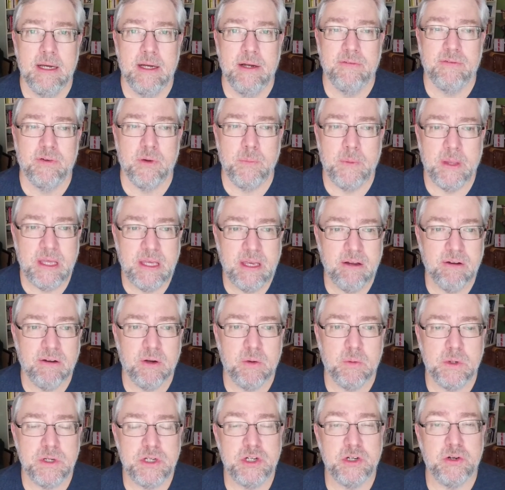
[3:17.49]
from the year in
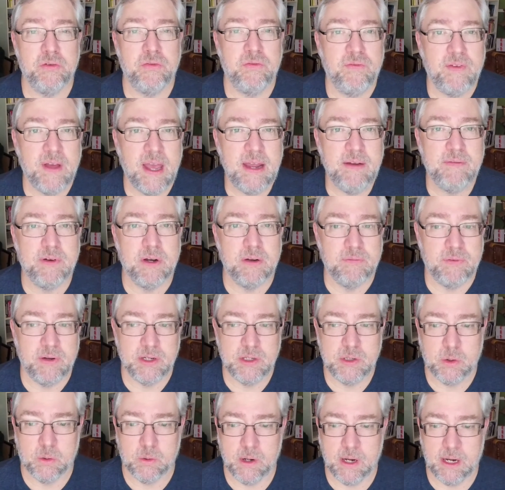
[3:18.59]
which your favorite
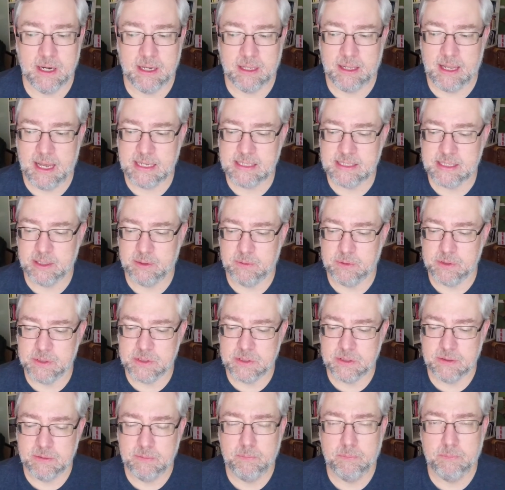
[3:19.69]
Victorian classic
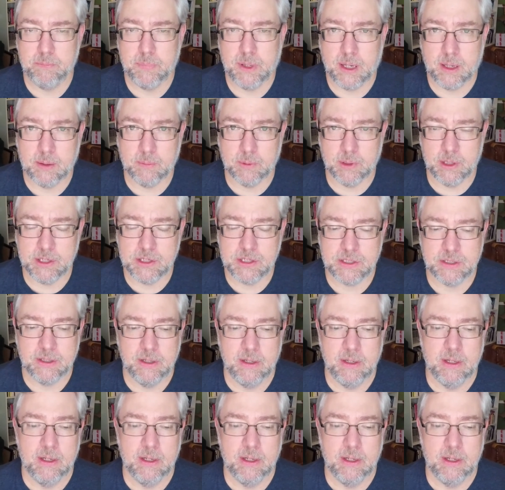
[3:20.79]
was published.